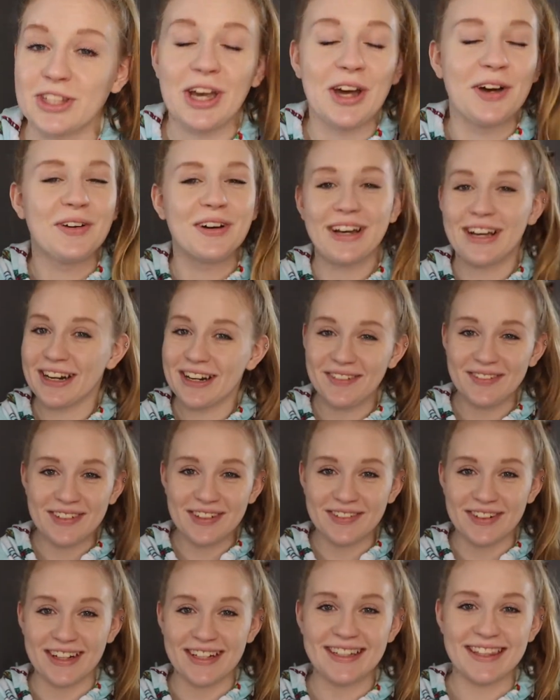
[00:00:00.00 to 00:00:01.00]
So we're gonna
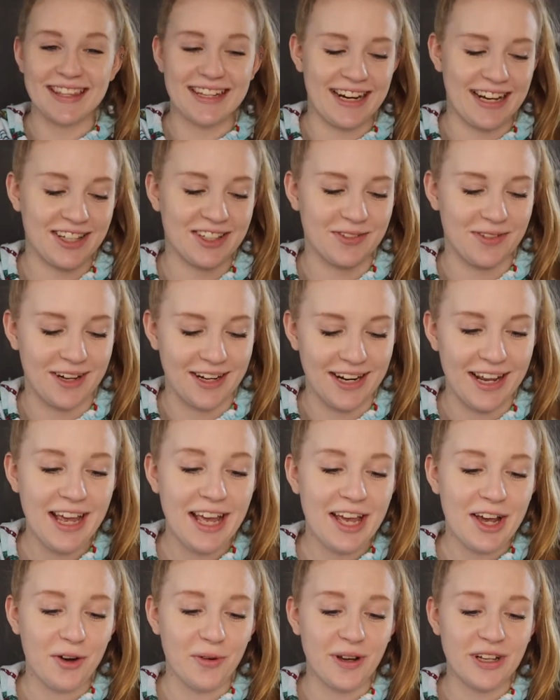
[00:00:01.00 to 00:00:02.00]
move on to the next one,
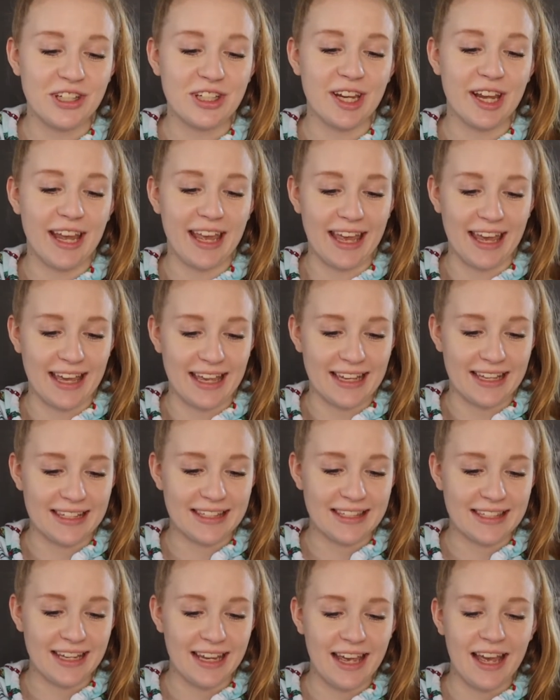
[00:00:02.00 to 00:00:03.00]
which
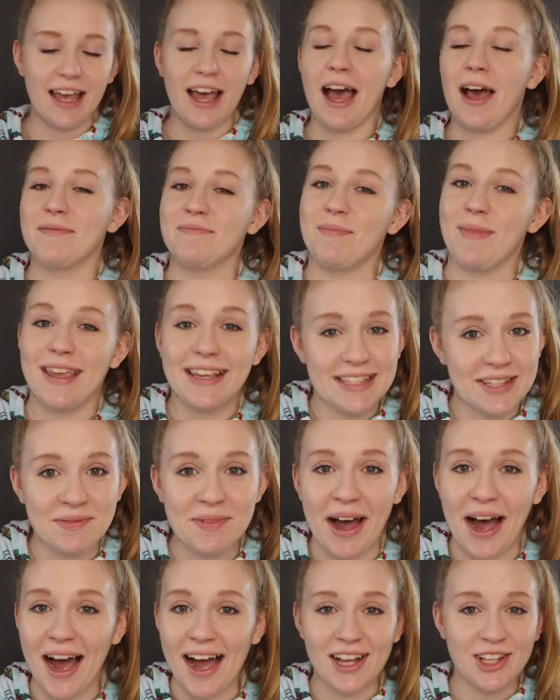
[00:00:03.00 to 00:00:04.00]
is make some
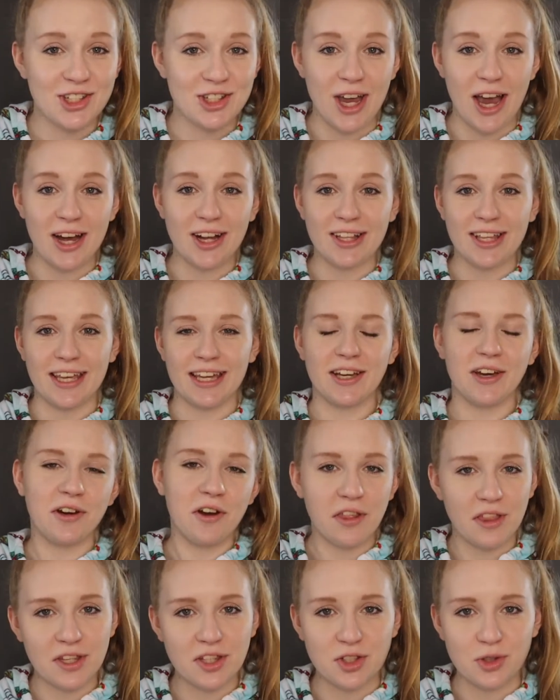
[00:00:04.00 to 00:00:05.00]
hot chocolate. Go
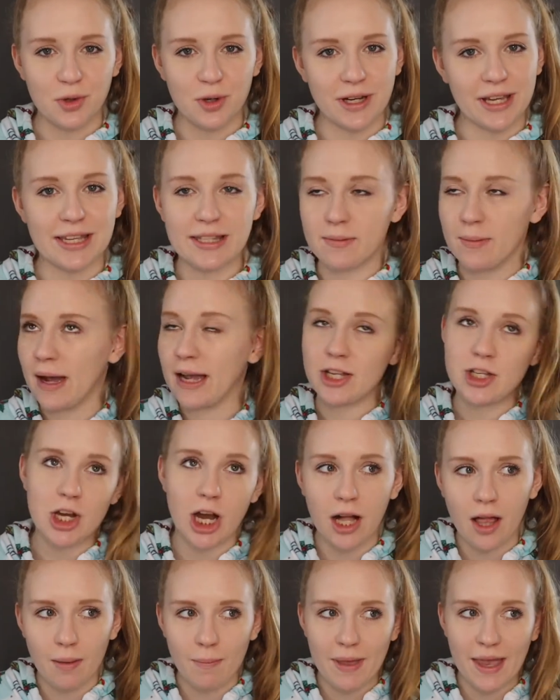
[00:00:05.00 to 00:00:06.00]
to the store, get some hot
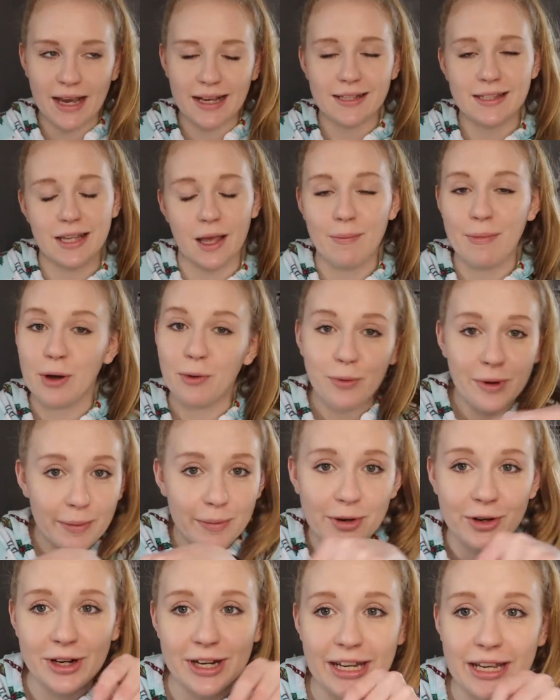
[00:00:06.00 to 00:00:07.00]
chocolate mix, some
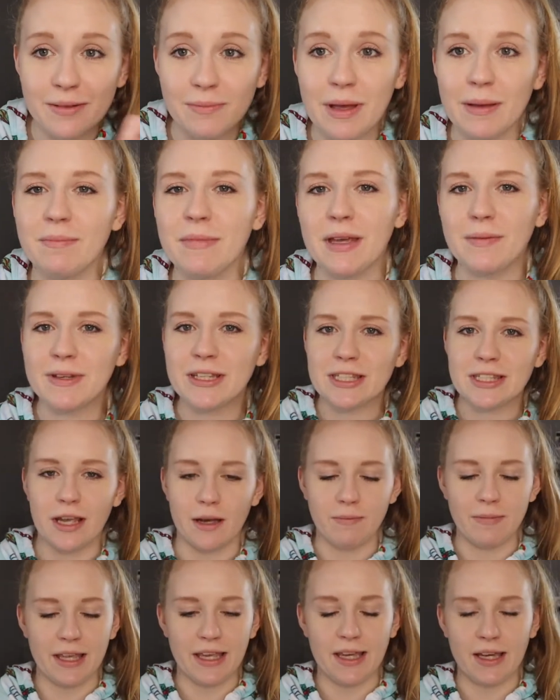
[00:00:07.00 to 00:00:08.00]
whipped cream, maybe
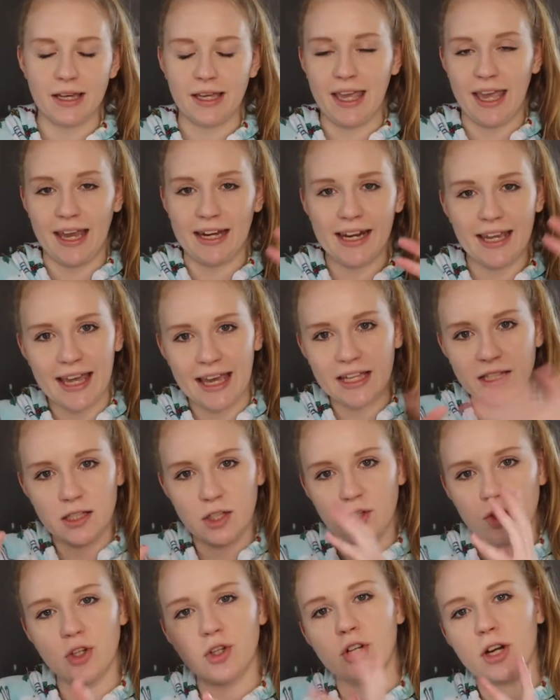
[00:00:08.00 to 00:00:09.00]
some like candy canes
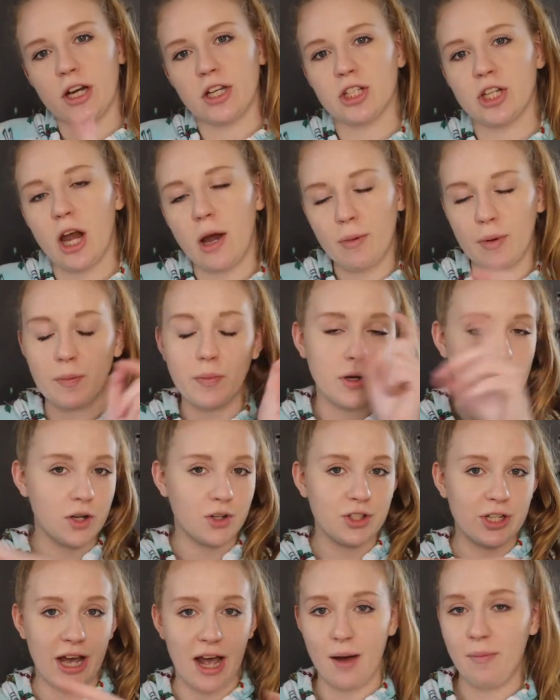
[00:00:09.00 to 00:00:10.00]
you can crush up and put
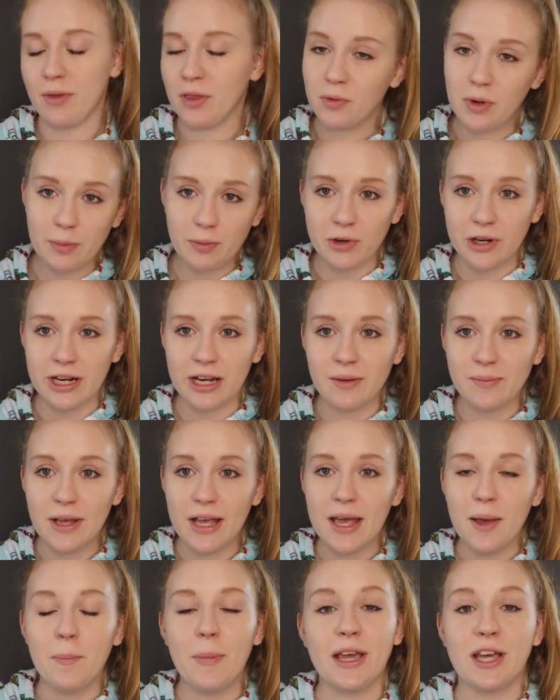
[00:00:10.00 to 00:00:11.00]
on top of the whipped cream,
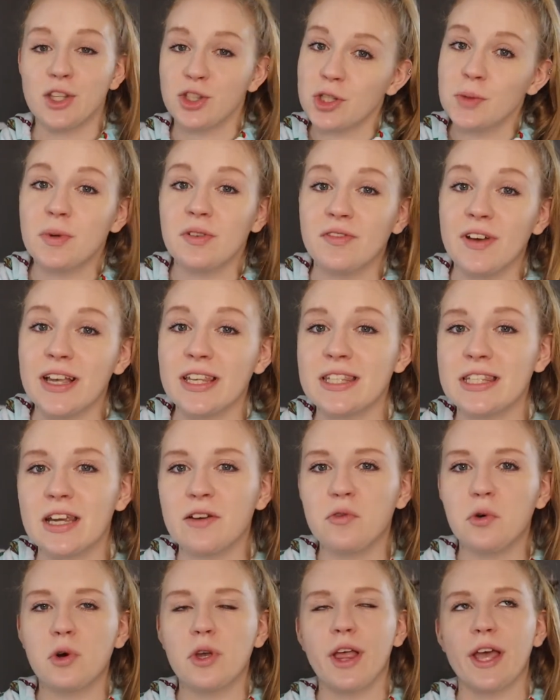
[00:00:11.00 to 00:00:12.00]
make it super
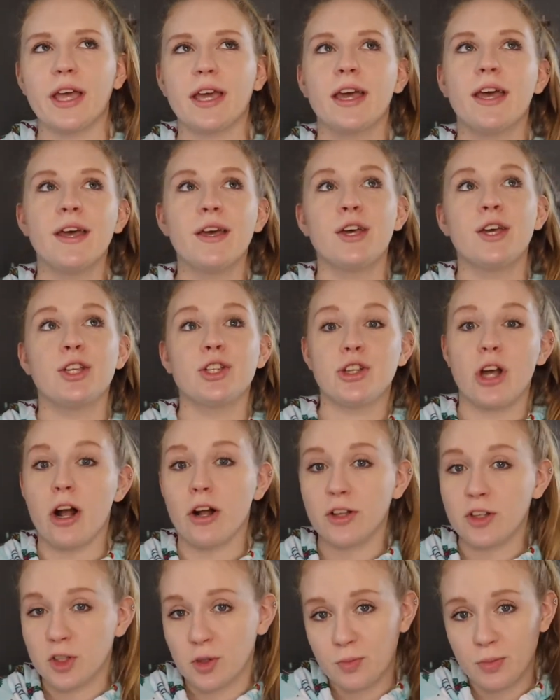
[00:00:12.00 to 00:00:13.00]
festive, or like
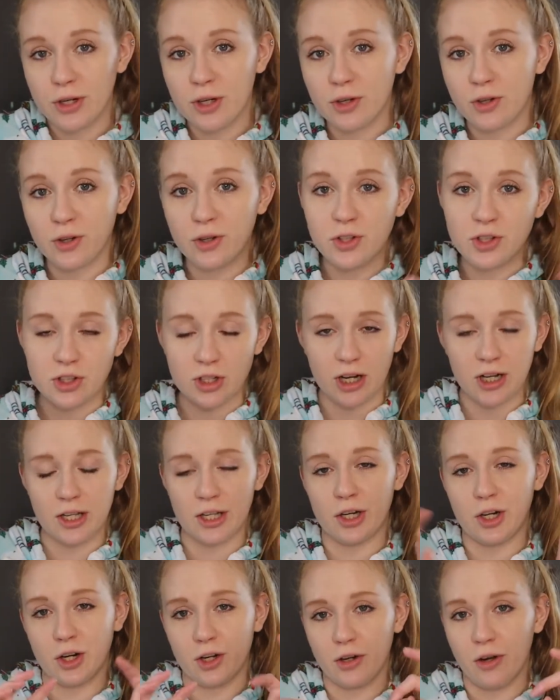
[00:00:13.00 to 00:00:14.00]
chocolate sprinkles,
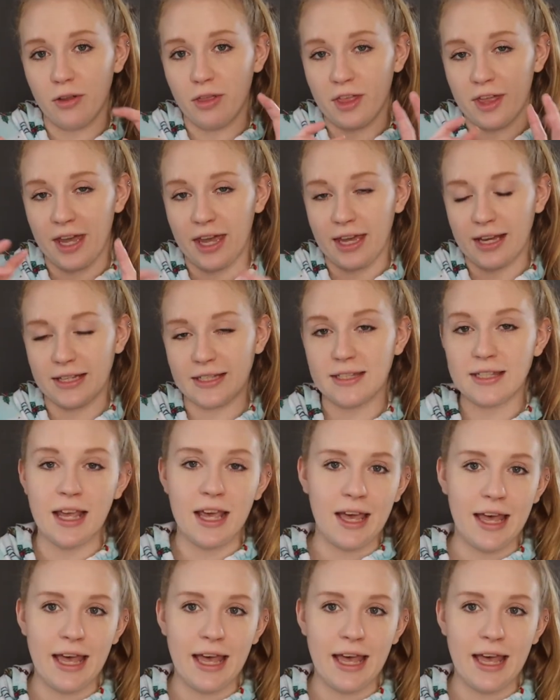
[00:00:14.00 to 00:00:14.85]
chocolate curl things,